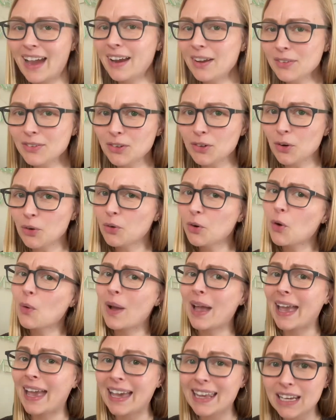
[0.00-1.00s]
I also don't
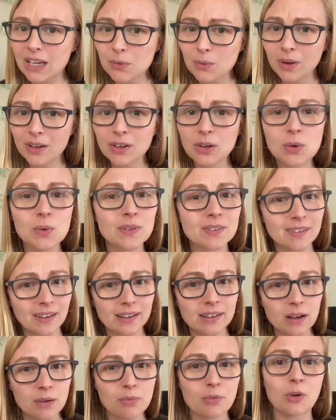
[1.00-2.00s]
know anyone who
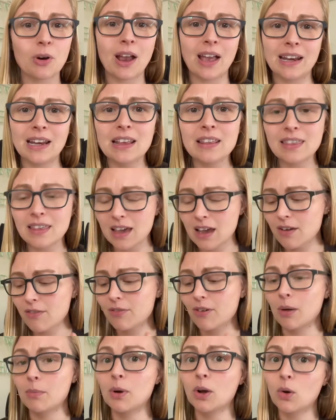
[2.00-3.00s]
signed up for anything
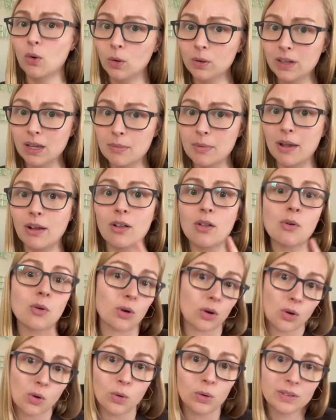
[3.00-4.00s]
from a cold email
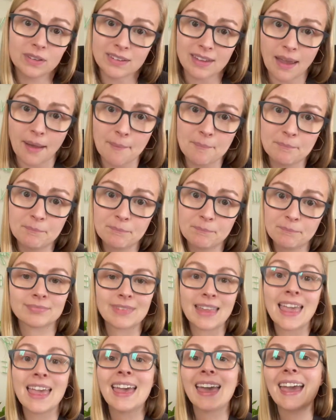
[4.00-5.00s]
or a cold DM.
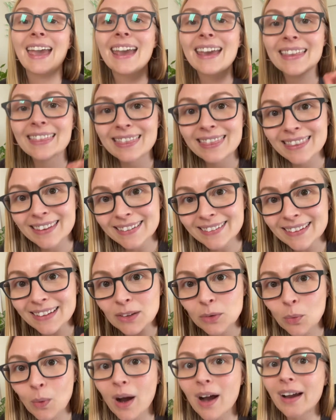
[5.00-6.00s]
And this
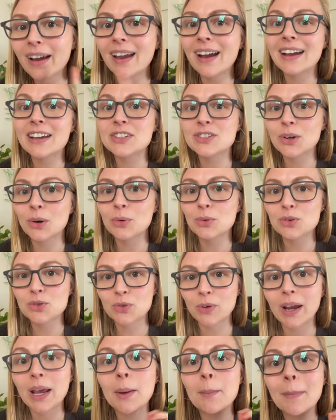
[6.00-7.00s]
is why I don't
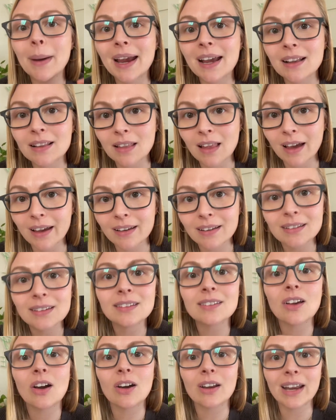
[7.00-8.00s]
train my
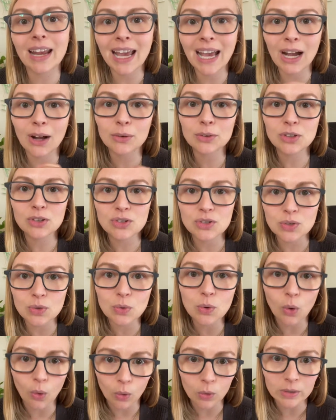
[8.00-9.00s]
clients on how to
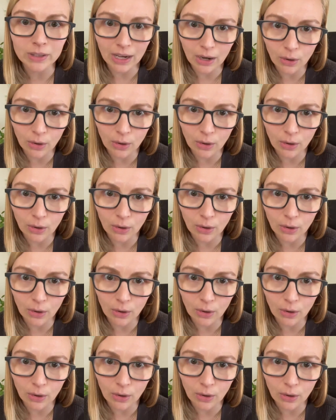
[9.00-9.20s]
do cold